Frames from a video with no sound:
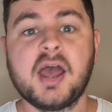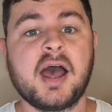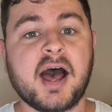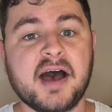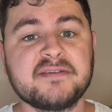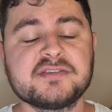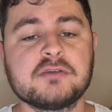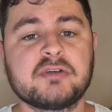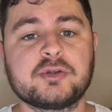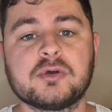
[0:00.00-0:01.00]

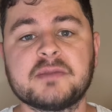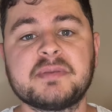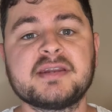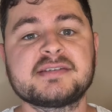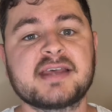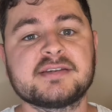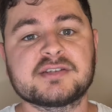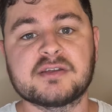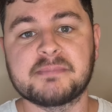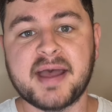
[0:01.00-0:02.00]
after Riddle had been sent
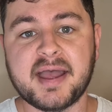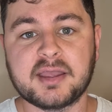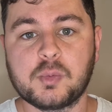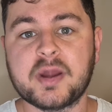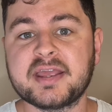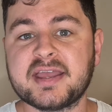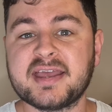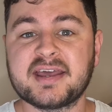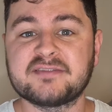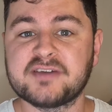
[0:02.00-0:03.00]
to the back when he
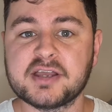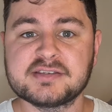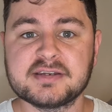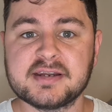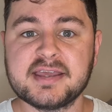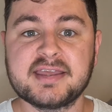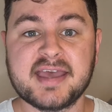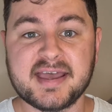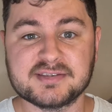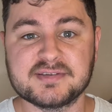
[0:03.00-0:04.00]
inadvertently
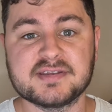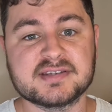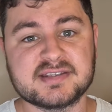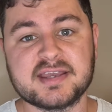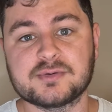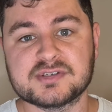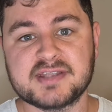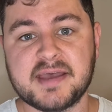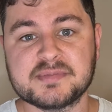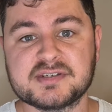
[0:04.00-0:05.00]
kicked the steel
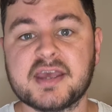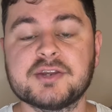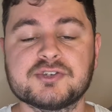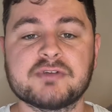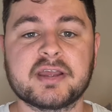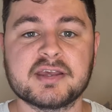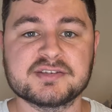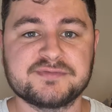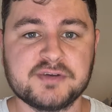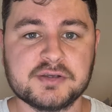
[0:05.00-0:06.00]
steps, injuring
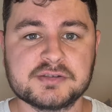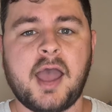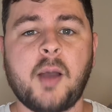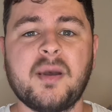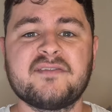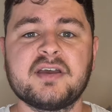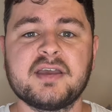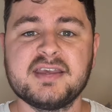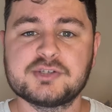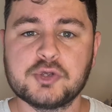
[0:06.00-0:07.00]
his foot. However,
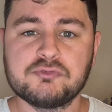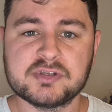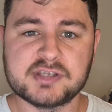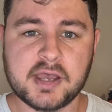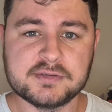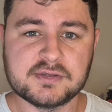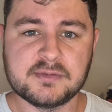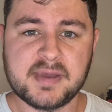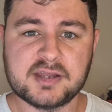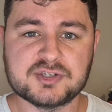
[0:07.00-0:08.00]
he soon returned to the
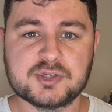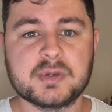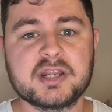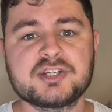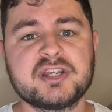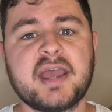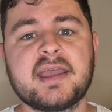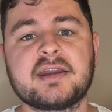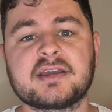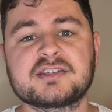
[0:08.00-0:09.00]
match to
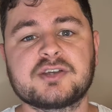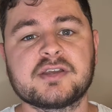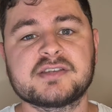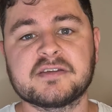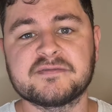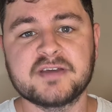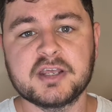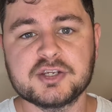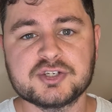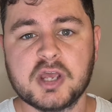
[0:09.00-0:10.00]
initiate an exciting
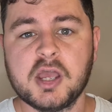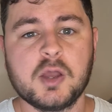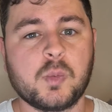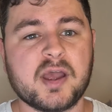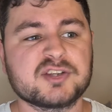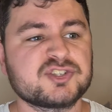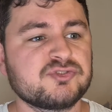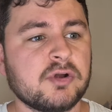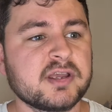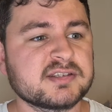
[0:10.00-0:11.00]
finish, where
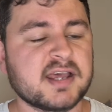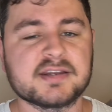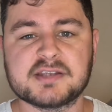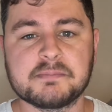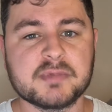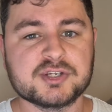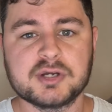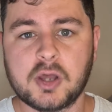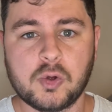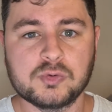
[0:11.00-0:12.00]
strikes and
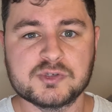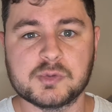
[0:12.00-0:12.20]
submission holds were